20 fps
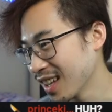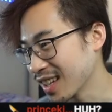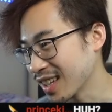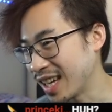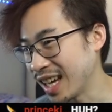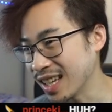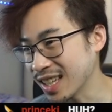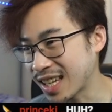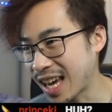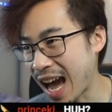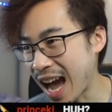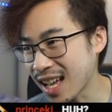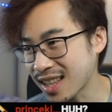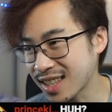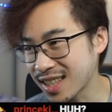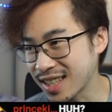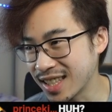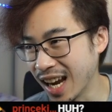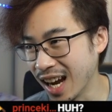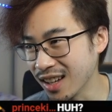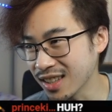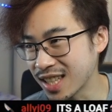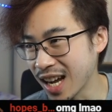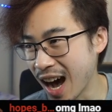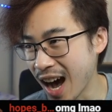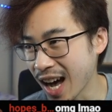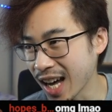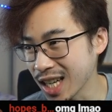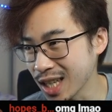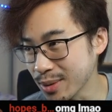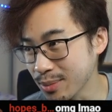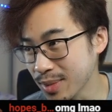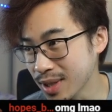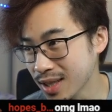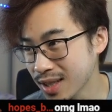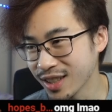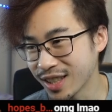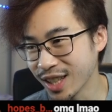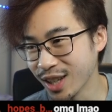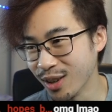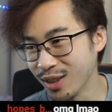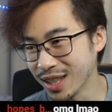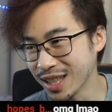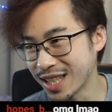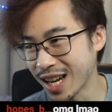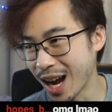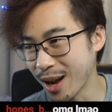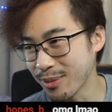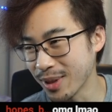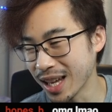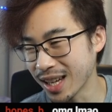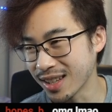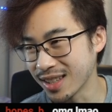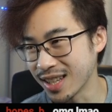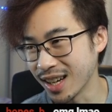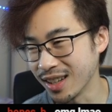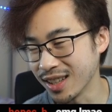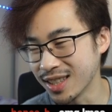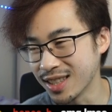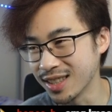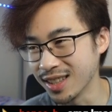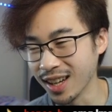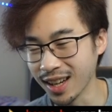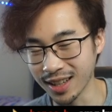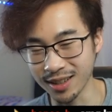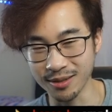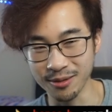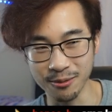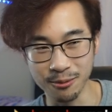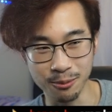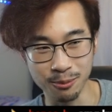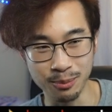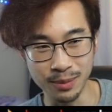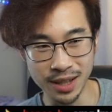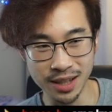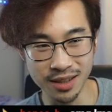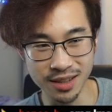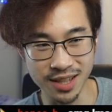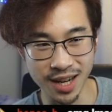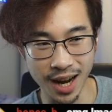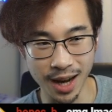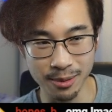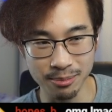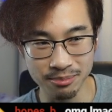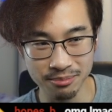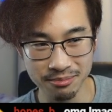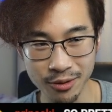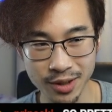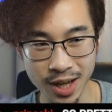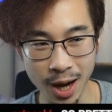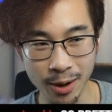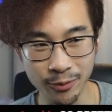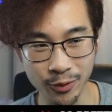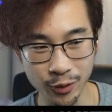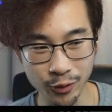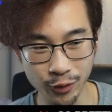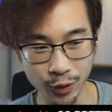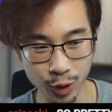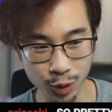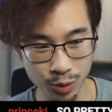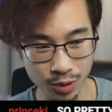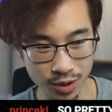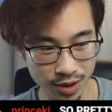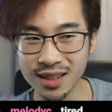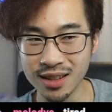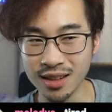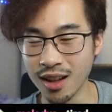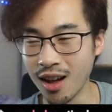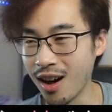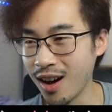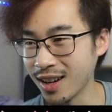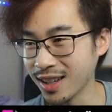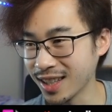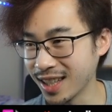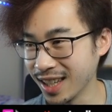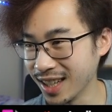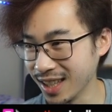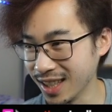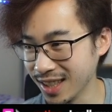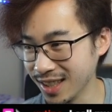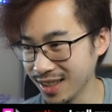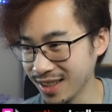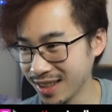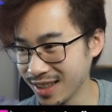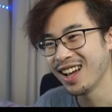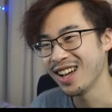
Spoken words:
Can cats tell time? The only time they can tell is like meal time. Time for food. Long kitty,